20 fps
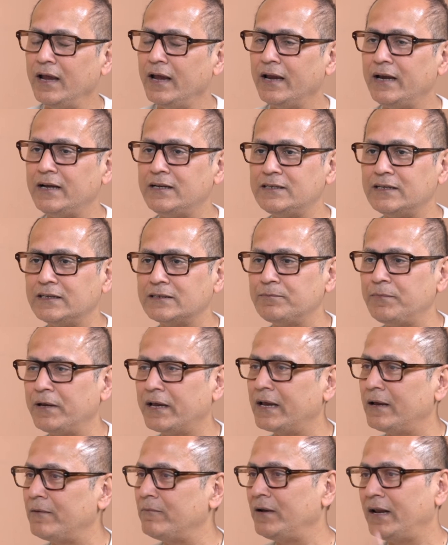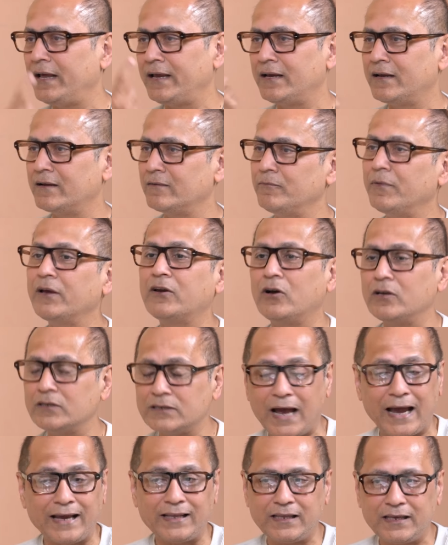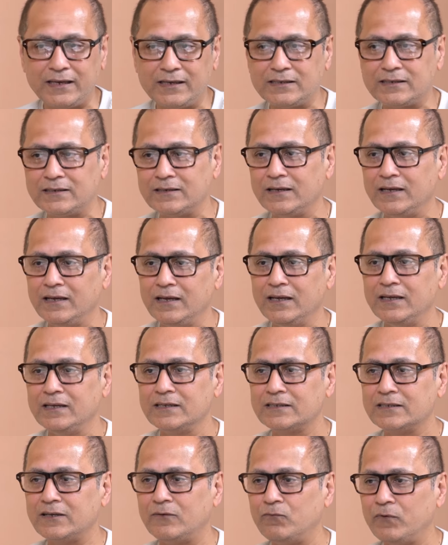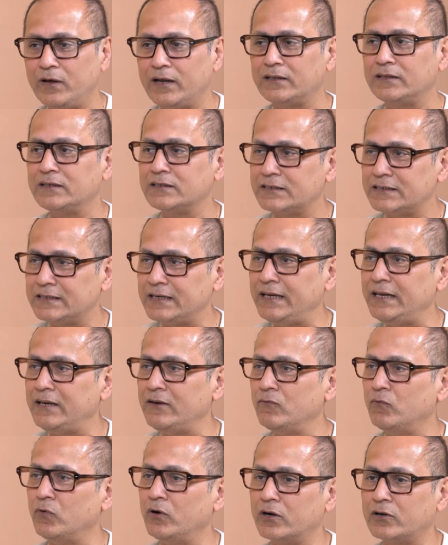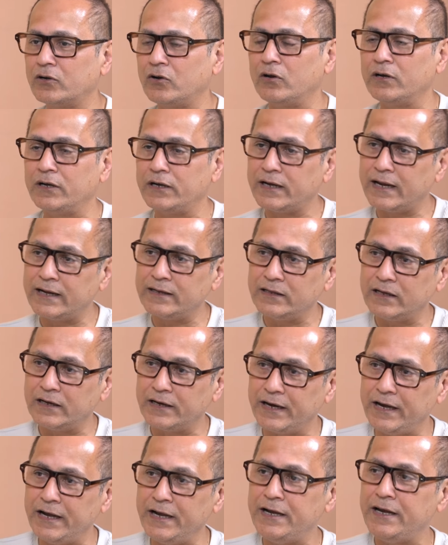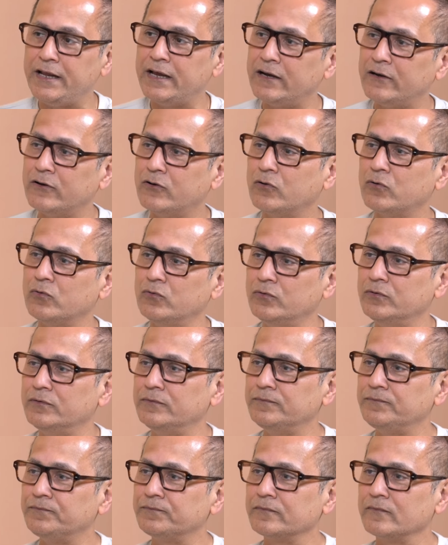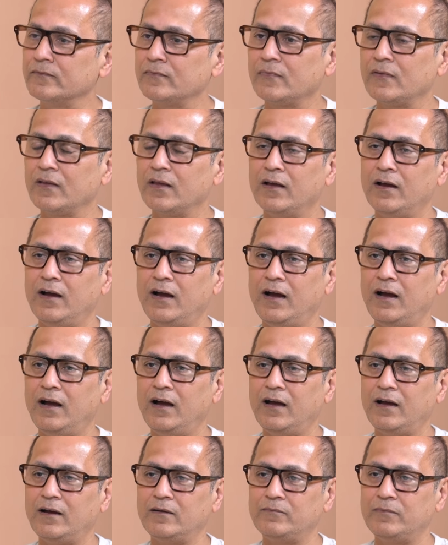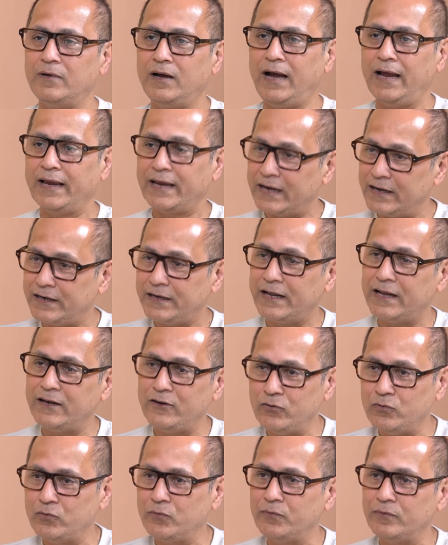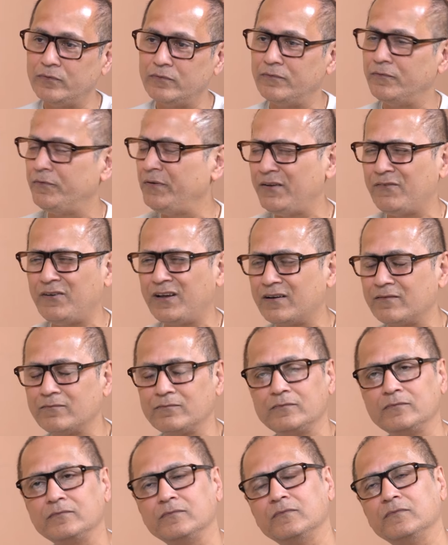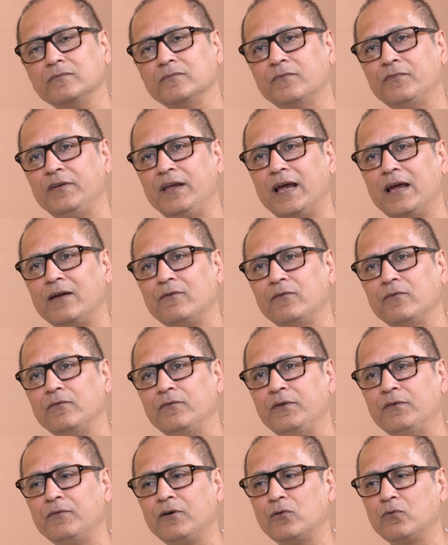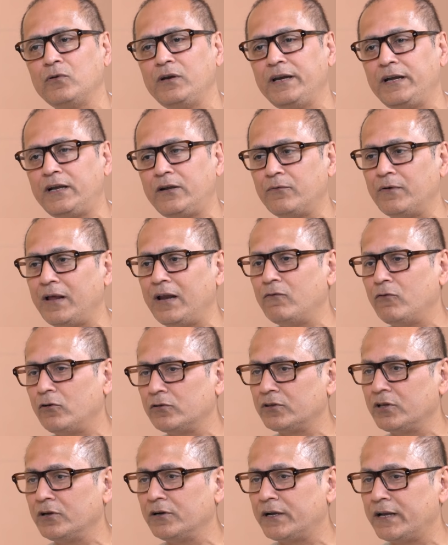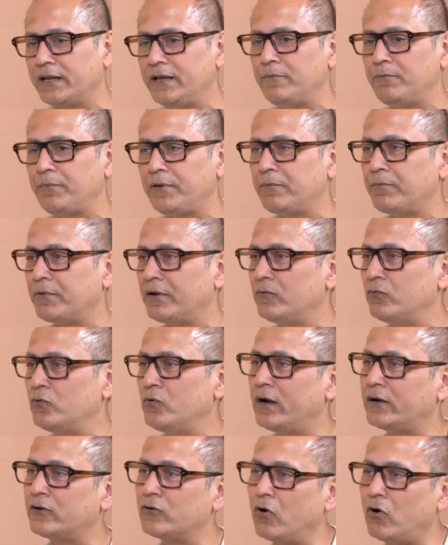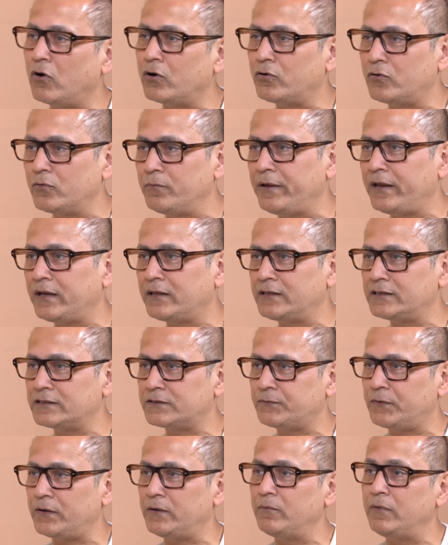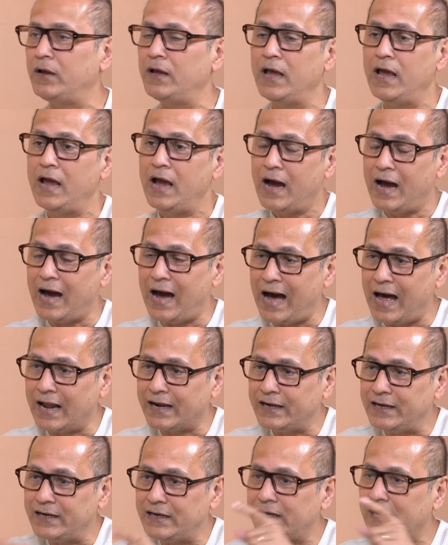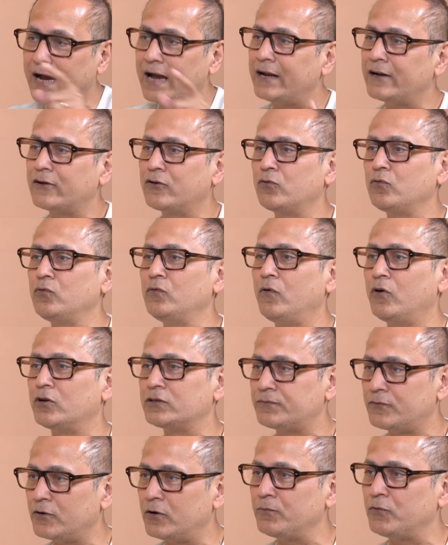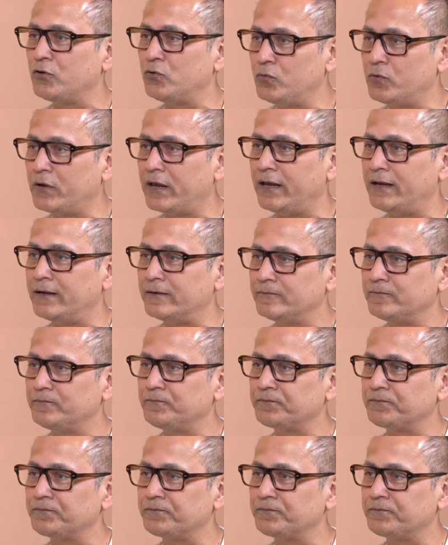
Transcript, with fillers: it just became like, because I think somewhere the scene worked on it. And the Indian crew, I can tell you, we were only 12 or 13 people who had gone to make this film. Our entire crew was from UK.